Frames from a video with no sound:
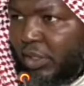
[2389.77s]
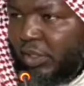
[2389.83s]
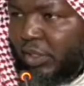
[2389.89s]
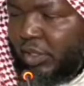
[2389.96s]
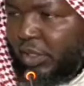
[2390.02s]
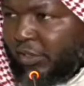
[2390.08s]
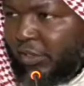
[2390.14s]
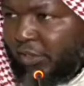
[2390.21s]

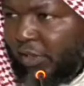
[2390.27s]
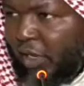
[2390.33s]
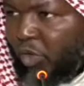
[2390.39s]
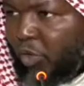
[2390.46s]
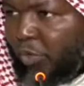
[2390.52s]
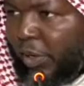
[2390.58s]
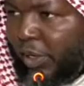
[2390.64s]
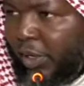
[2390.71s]
This land
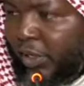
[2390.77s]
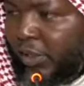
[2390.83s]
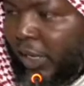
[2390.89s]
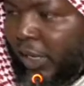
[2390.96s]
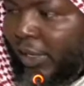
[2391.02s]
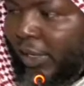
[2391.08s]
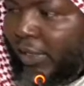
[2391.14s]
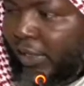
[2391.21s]
no by enter.
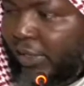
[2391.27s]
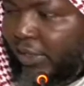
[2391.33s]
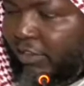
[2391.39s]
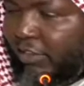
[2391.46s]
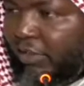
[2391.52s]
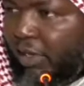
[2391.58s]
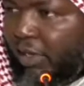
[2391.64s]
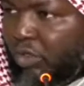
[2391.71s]
And then
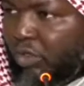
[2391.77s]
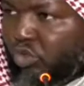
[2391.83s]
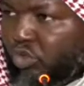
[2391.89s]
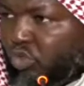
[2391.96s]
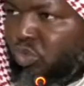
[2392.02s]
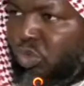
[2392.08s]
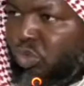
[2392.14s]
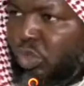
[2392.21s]
this land
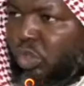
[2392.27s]
too,